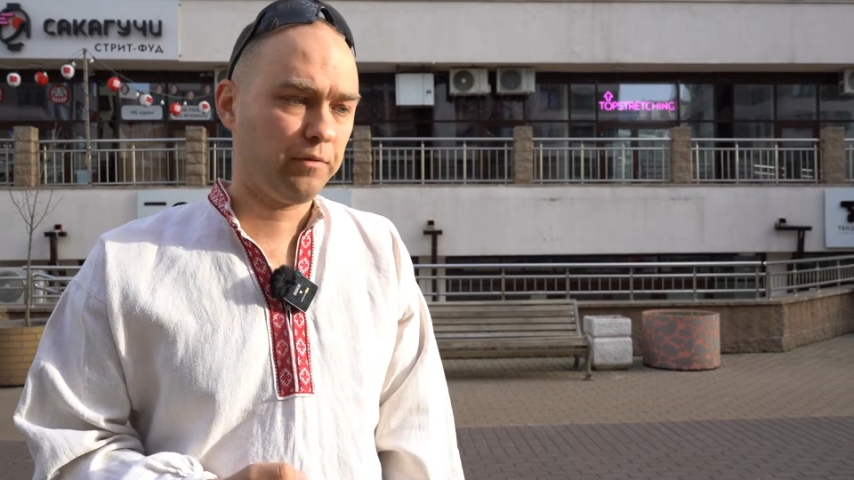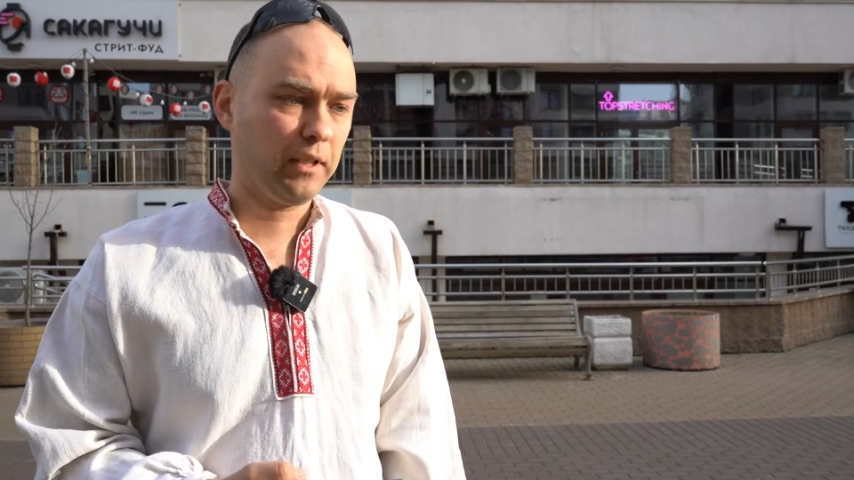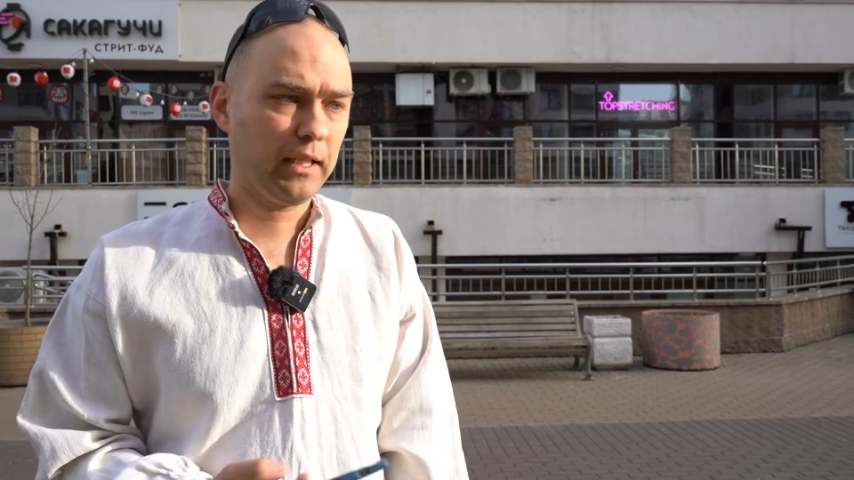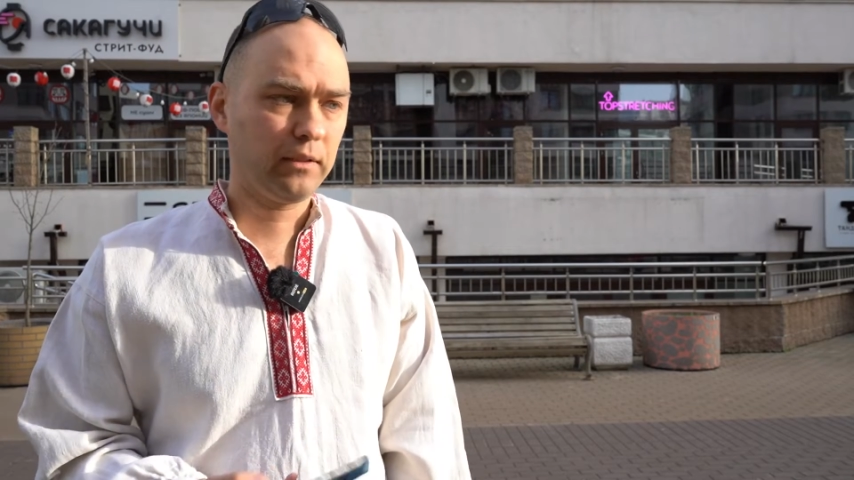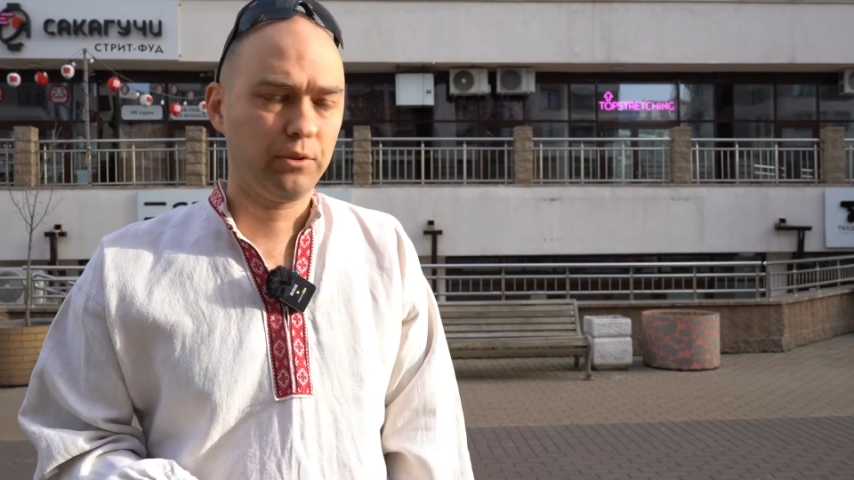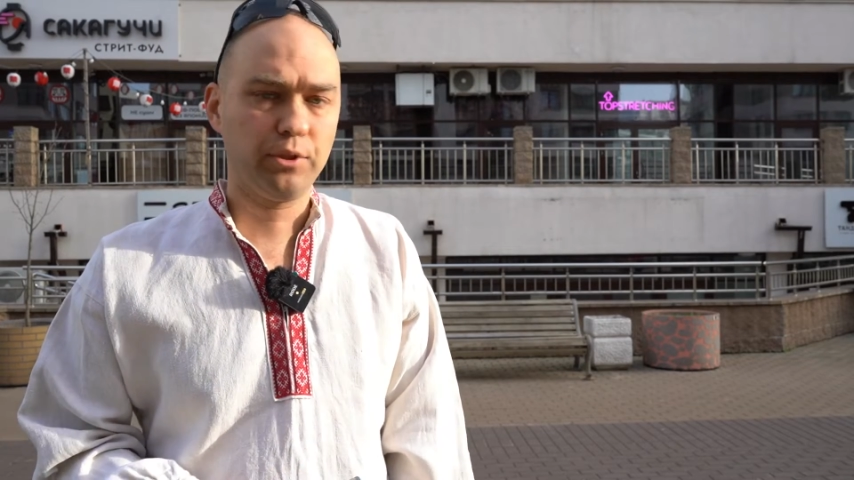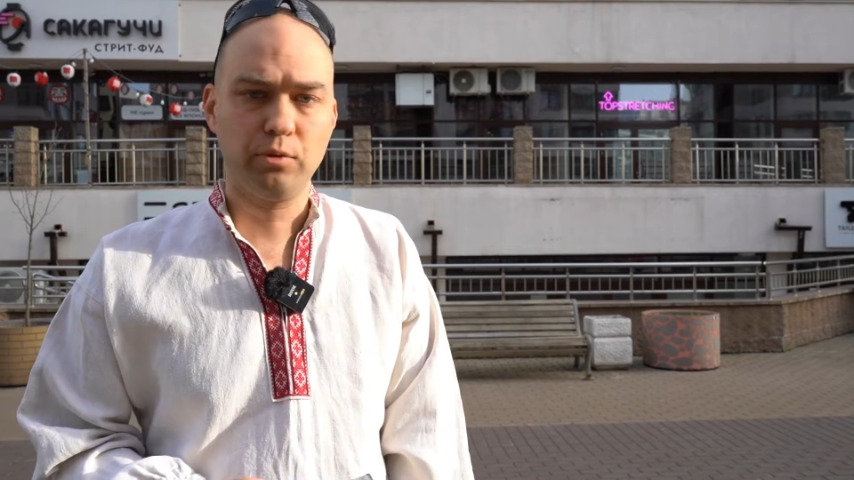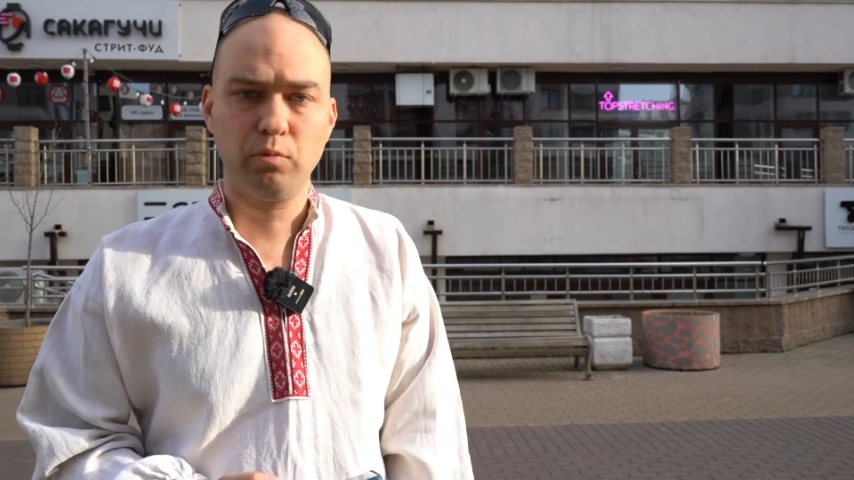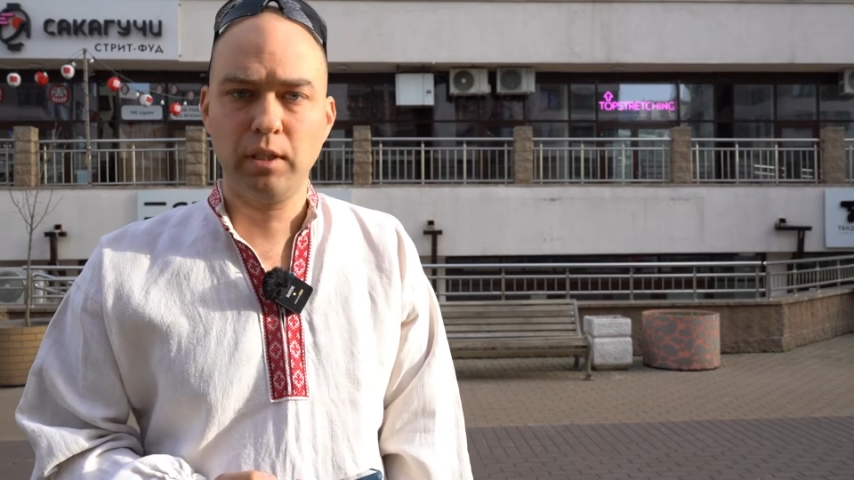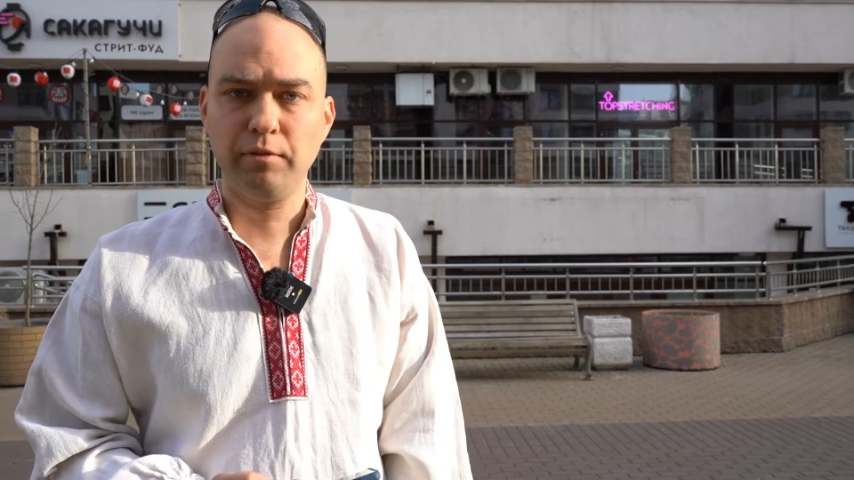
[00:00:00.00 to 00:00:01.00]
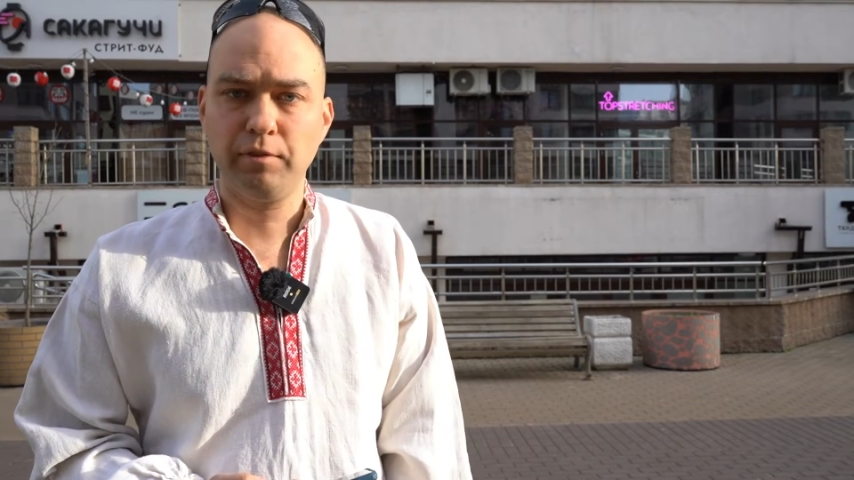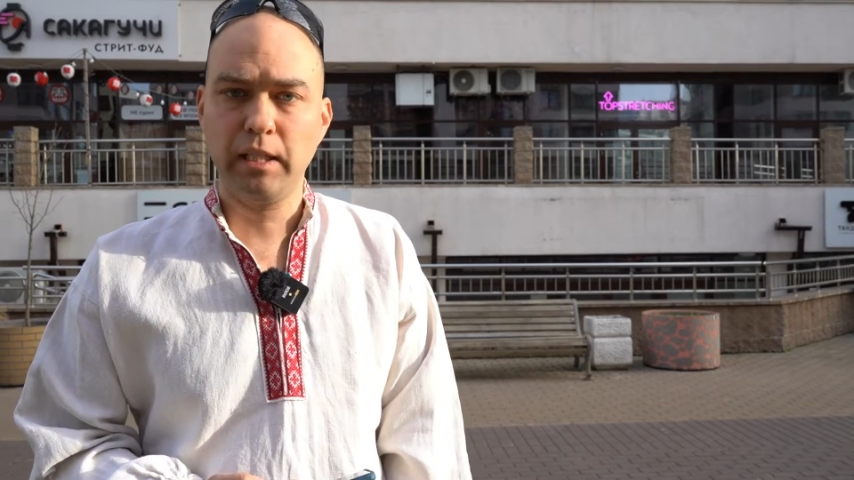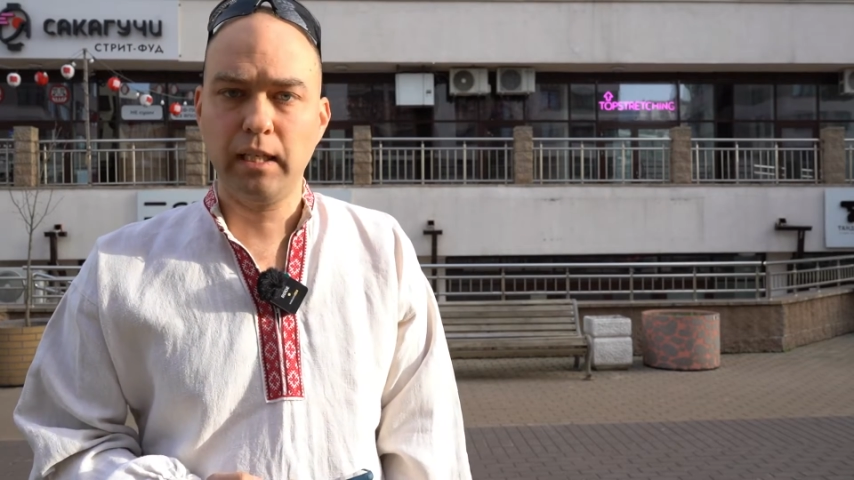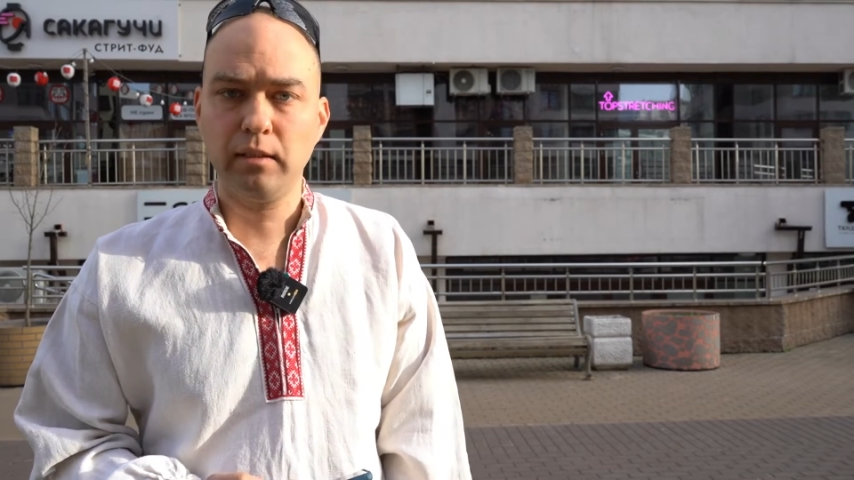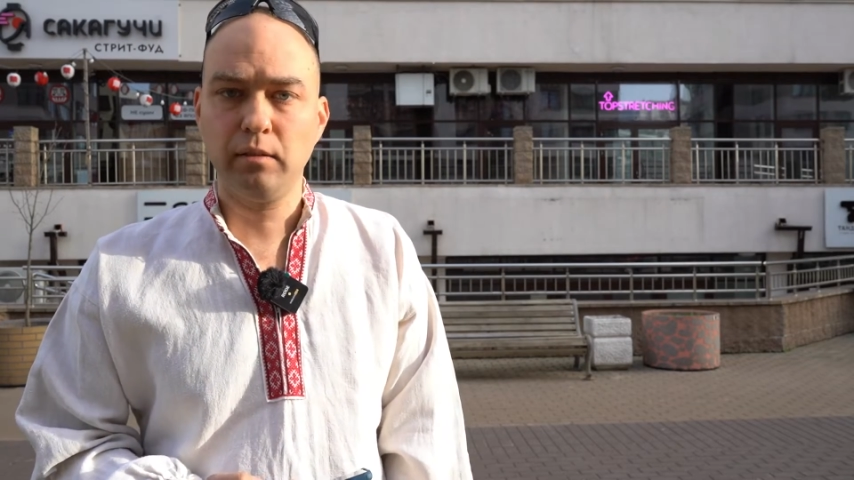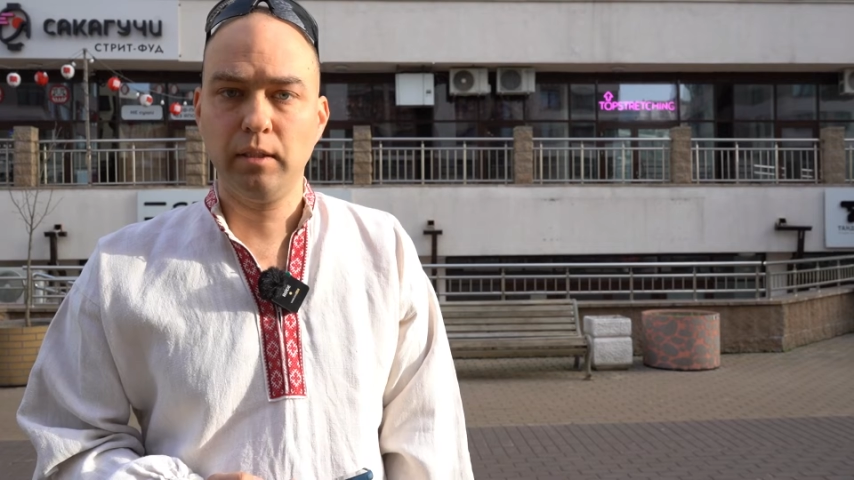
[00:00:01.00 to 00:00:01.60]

flats or just one flat,